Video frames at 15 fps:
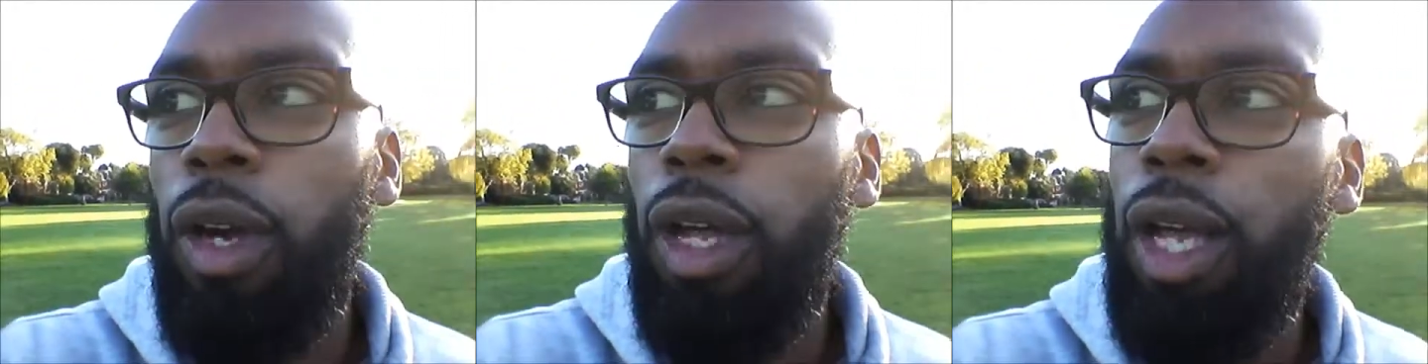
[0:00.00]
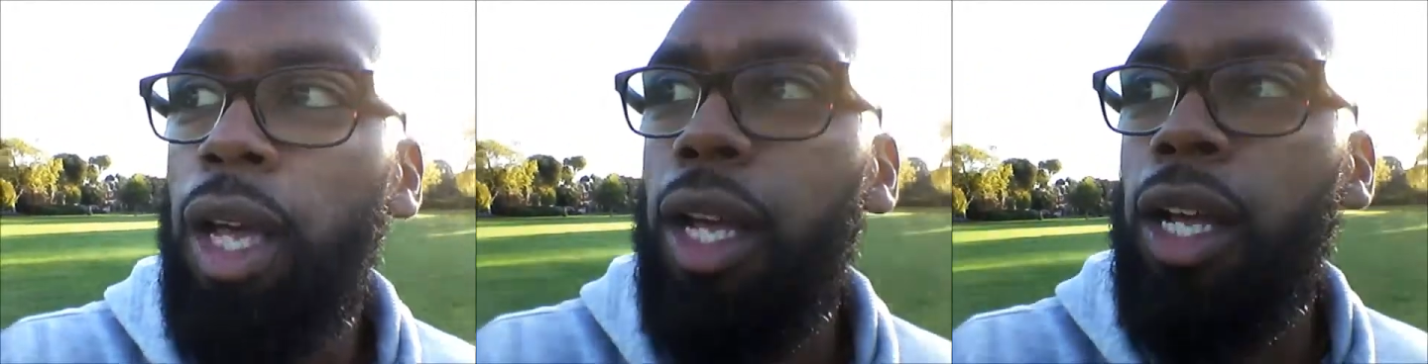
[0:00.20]

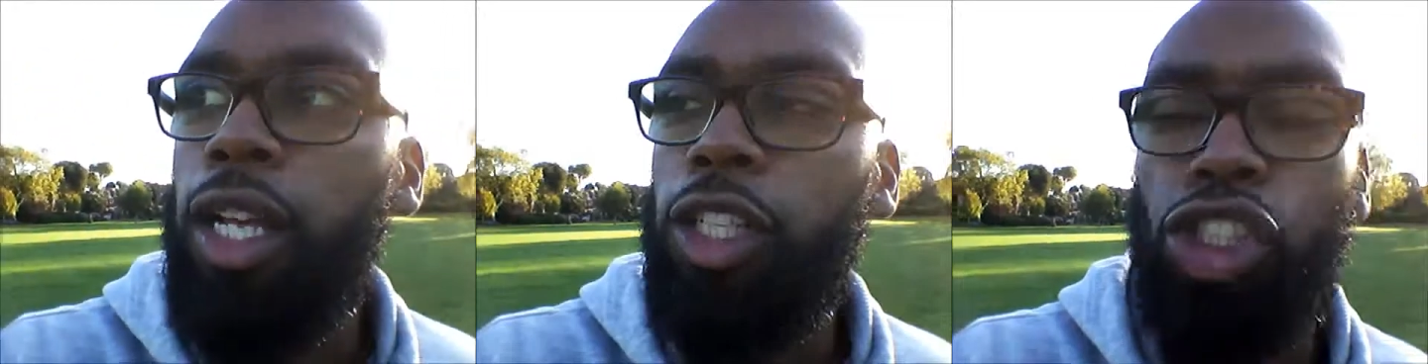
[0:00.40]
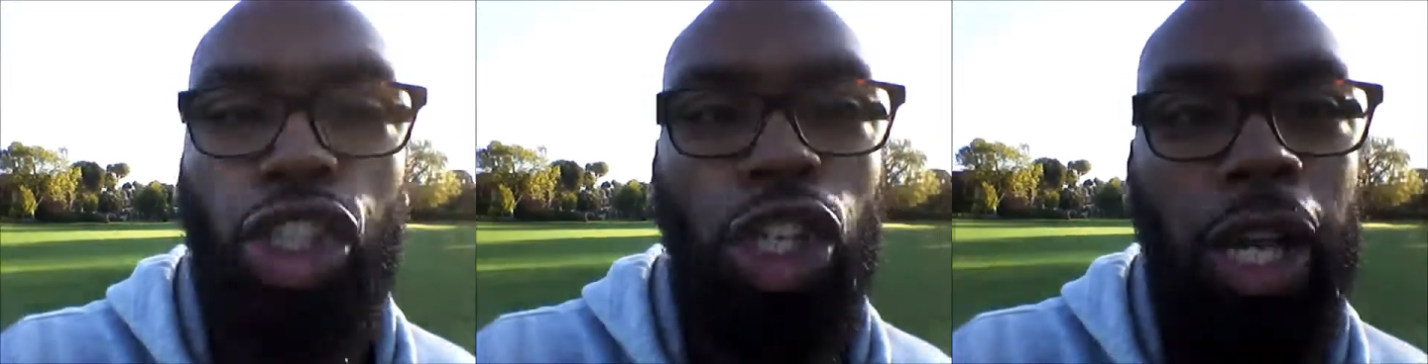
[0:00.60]

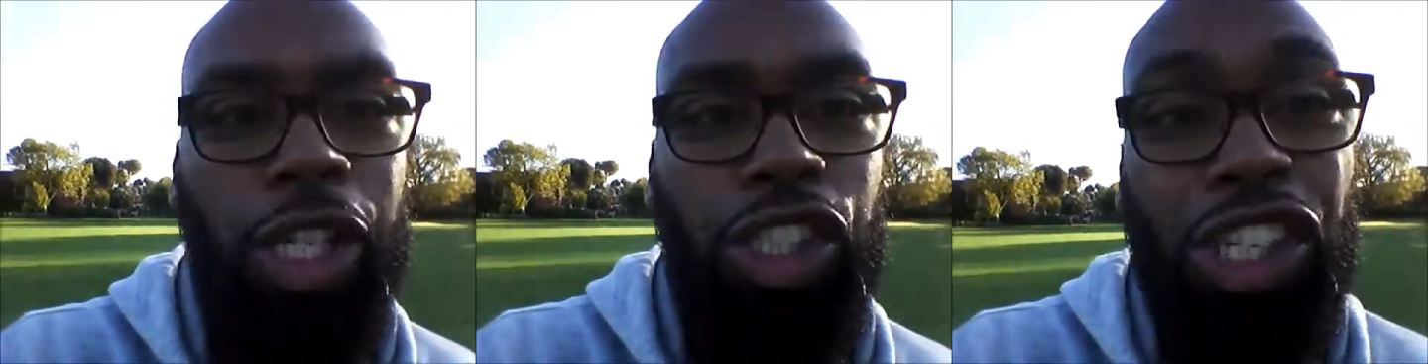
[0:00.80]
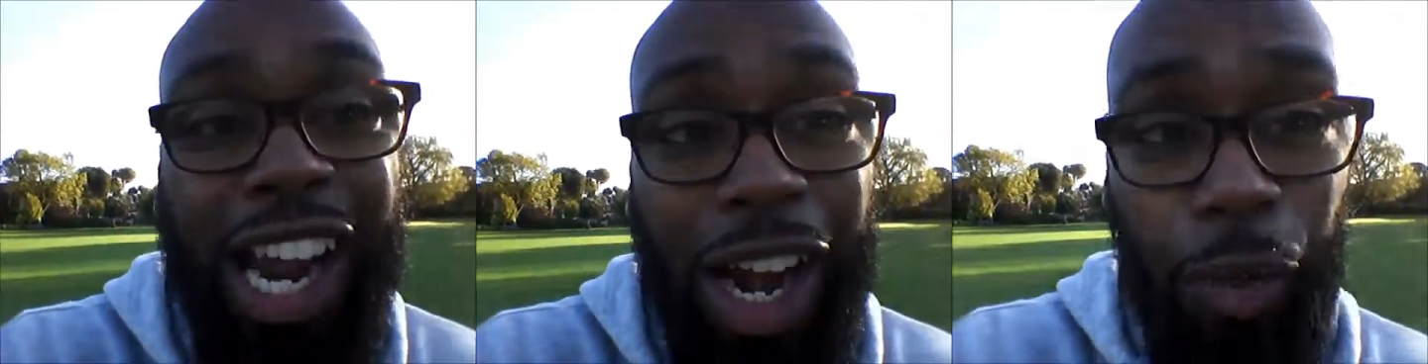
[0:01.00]
a
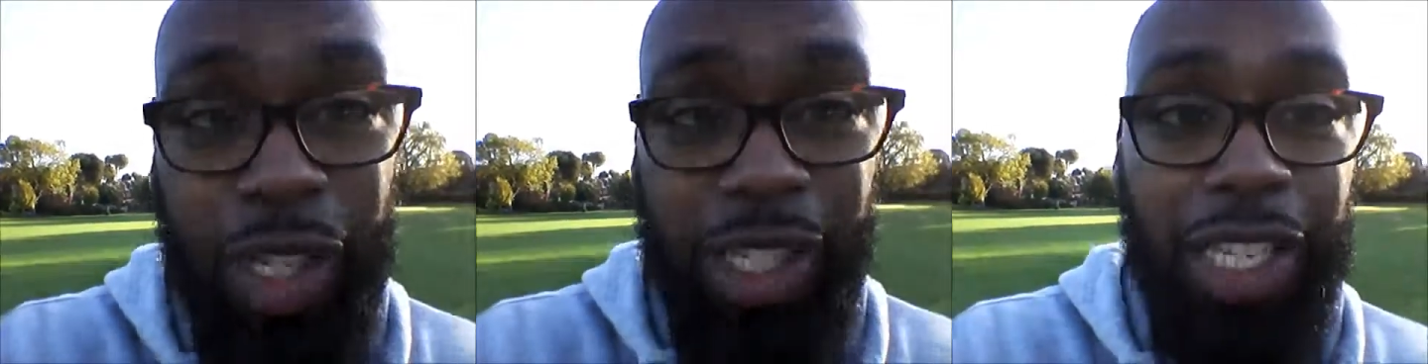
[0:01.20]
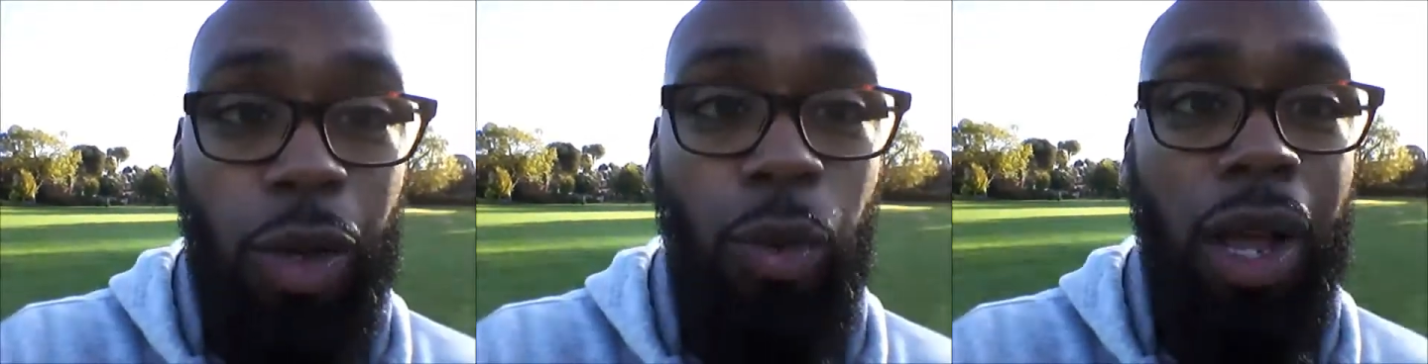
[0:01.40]

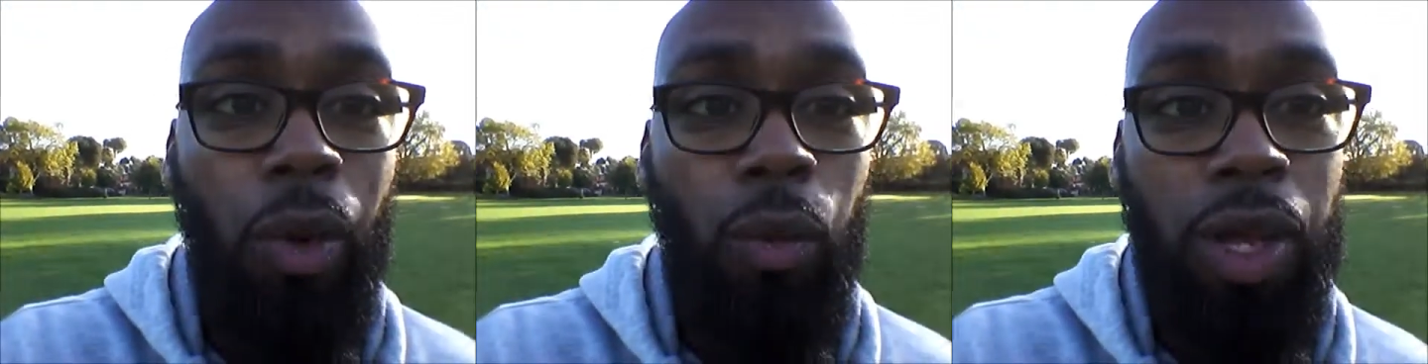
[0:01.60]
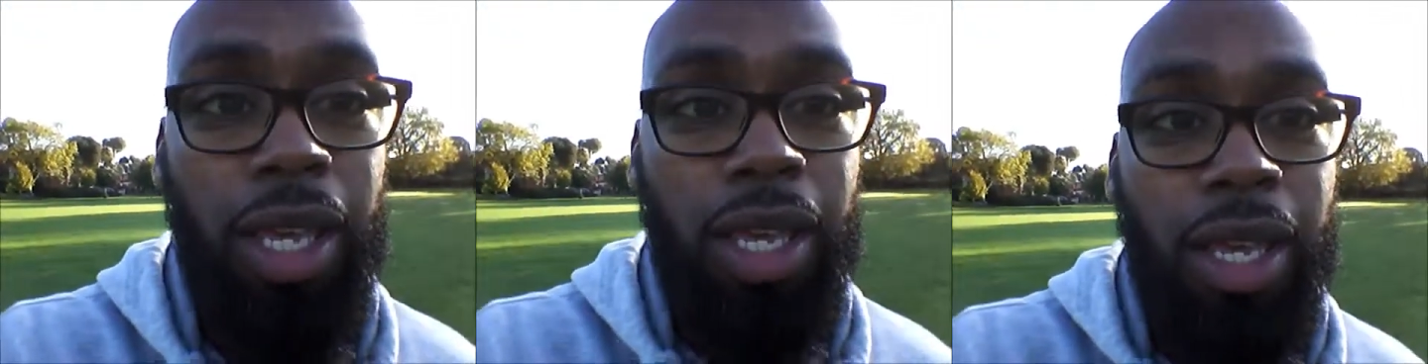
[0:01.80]
charity where
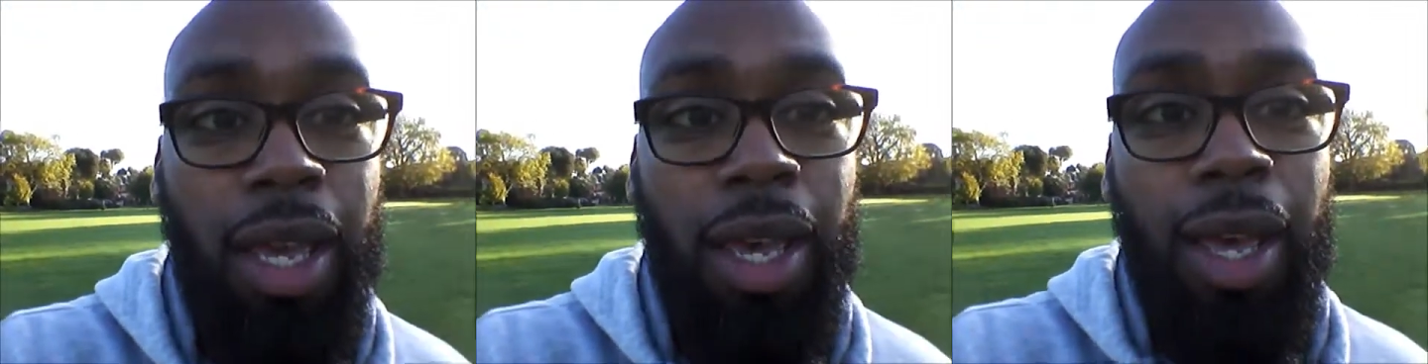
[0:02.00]
we